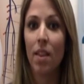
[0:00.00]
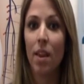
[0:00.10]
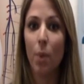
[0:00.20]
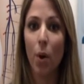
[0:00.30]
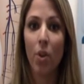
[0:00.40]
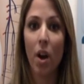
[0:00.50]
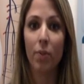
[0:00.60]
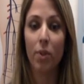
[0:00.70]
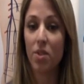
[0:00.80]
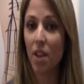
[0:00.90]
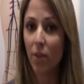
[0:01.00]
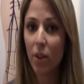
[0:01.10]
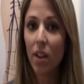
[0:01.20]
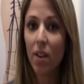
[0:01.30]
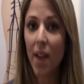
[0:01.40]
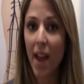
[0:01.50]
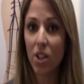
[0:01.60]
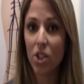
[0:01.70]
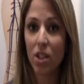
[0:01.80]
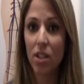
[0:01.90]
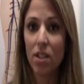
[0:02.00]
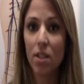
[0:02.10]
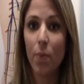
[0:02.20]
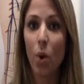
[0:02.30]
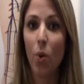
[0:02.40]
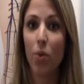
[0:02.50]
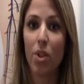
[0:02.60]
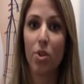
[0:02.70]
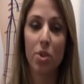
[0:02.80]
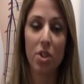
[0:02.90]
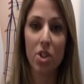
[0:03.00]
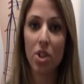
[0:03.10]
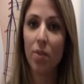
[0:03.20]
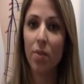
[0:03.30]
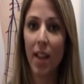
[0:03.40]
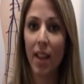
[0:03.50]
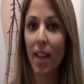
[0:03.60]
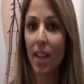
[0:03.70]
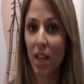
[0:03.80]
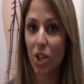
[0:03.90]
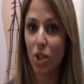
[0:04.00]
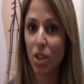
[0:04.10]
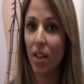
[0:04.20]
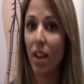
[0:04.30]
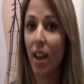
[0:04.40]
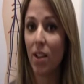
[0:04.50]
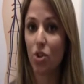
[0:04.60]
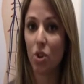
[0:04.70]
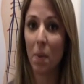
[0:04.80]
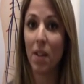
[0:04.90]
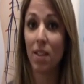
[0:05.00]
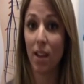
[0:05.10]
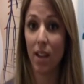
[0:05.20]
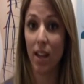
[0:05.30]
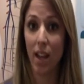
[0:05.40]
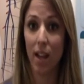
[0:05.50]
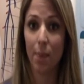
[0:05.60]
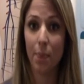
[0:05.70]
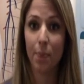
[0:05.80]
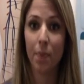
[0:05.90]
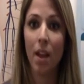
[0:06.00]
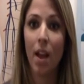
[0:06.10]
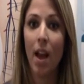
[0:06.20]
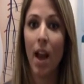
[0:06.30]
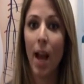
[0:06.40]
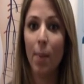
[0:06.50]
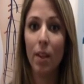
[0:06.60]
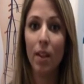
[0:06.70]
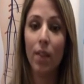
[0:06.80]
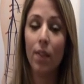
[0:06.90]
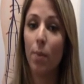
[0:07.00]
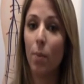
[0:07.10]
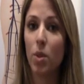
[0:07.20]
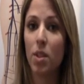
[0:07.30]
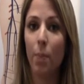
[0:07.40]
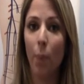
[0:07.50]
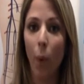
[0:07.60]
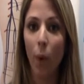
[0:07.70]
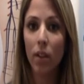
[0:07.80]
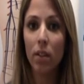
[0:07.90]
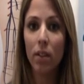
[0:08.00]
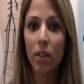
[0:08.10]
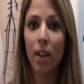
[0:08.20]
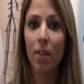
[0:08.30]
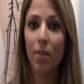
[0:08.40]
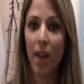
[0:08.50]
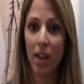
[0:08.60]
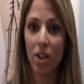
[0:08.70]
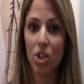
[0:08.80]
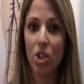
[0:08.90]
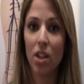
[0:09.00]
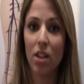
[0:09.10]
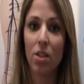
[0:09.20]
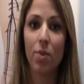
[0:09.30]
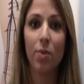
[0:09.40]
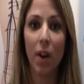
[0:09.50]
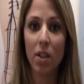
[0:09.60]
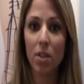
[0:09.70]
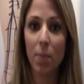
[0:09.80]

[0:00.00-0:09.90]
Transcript: They both offer several advantages over the traditional vein ligation and stripping technique. I believe the most important advantage is far